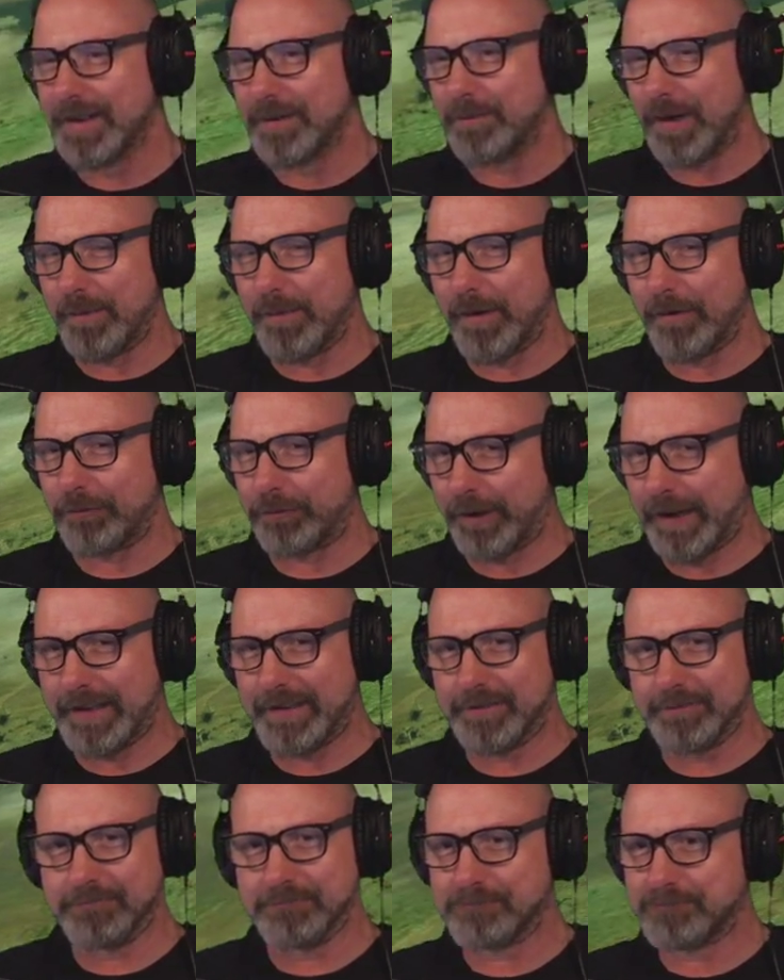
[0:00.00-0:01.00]
but I'm afraid
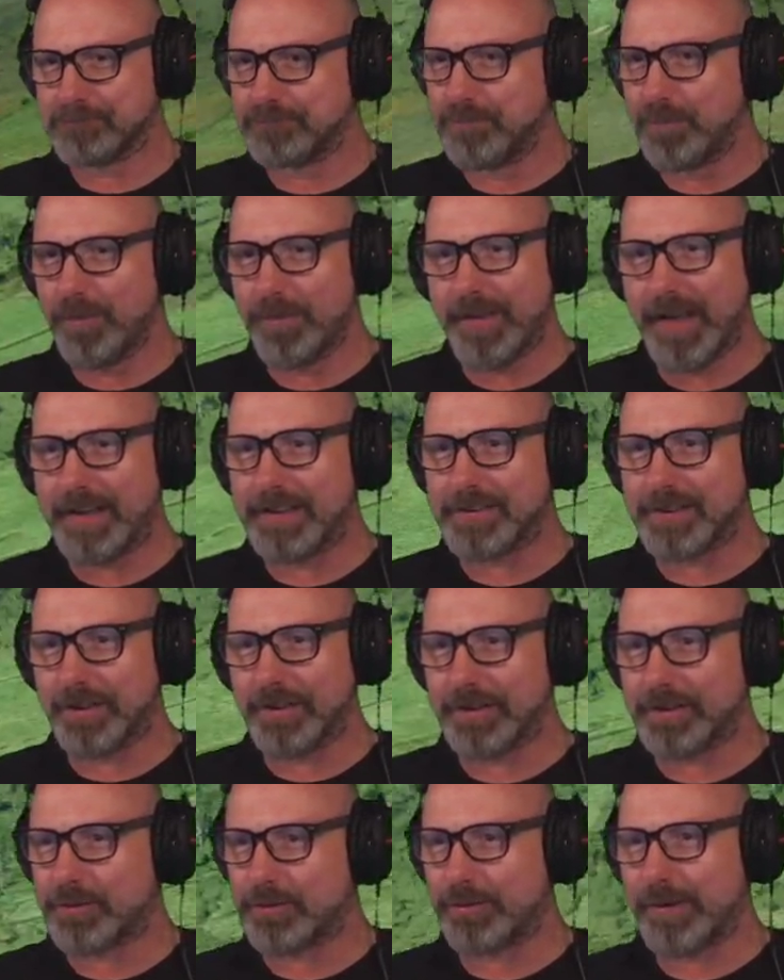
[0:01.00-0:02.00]
that is
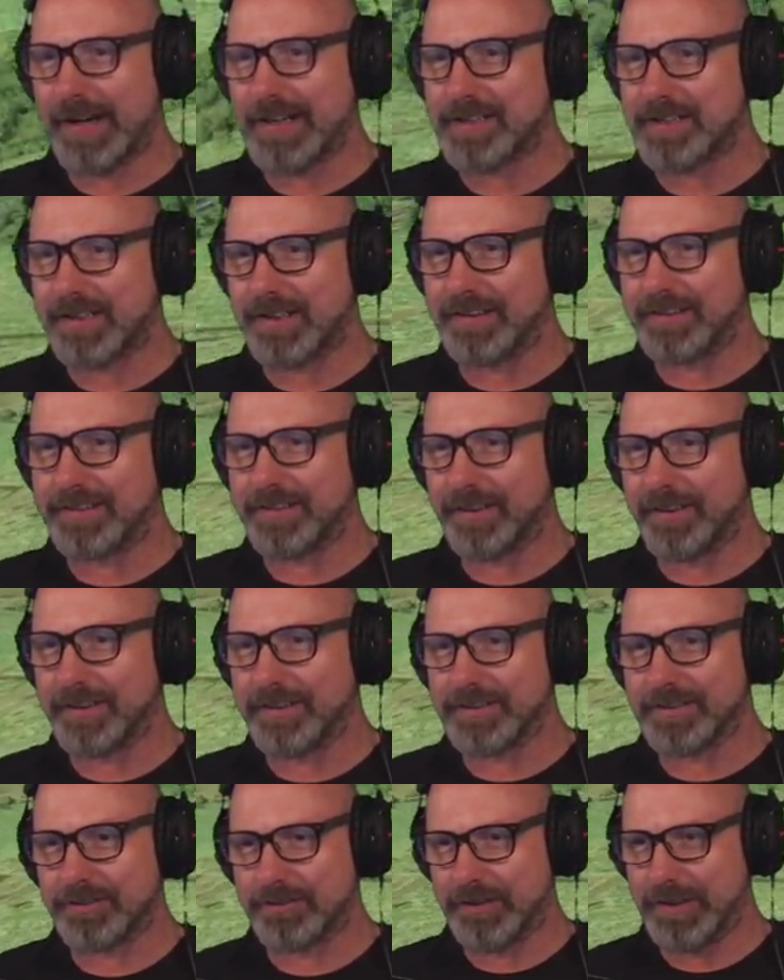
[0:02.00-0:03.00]
gonna crash the
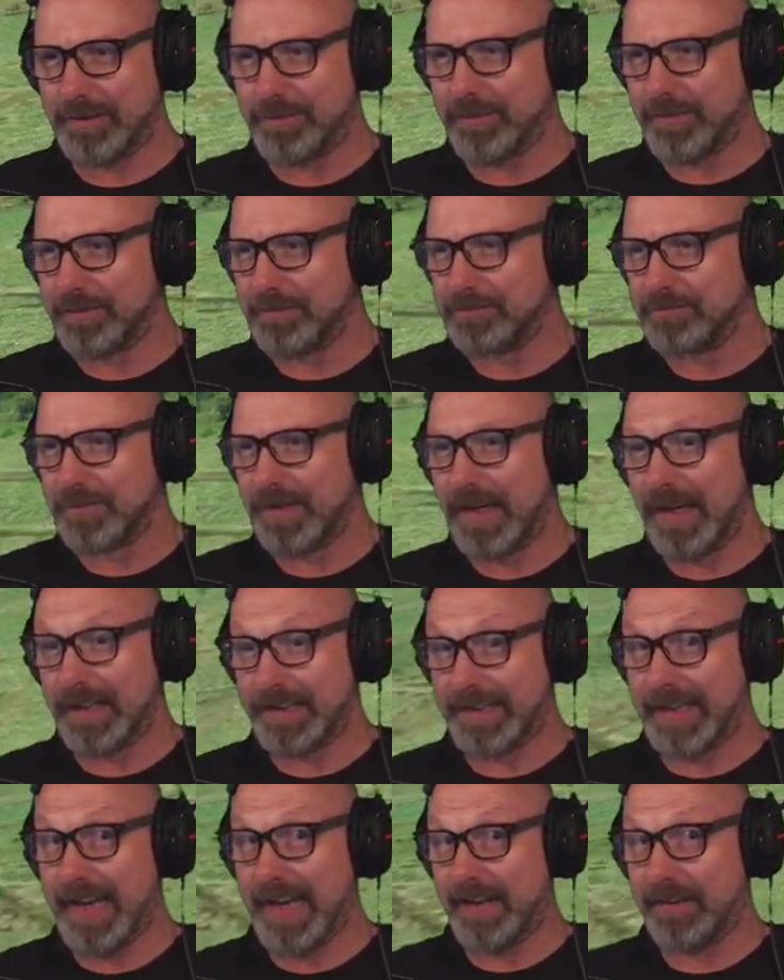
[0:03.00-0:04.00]
entire stream
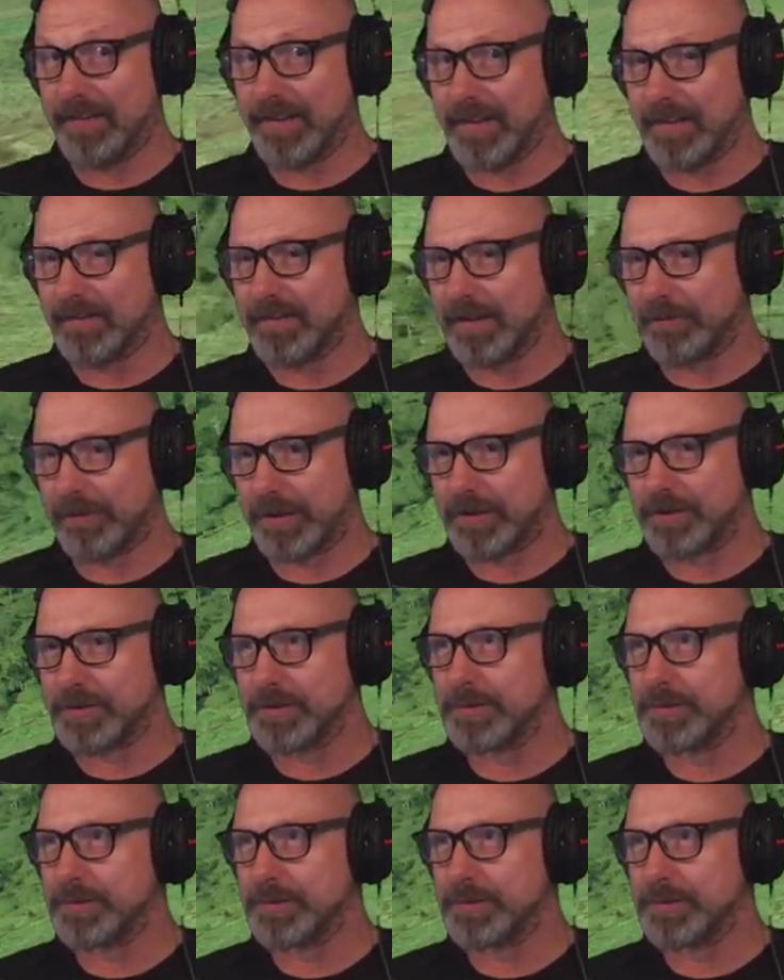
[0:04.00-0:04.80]
again if I do.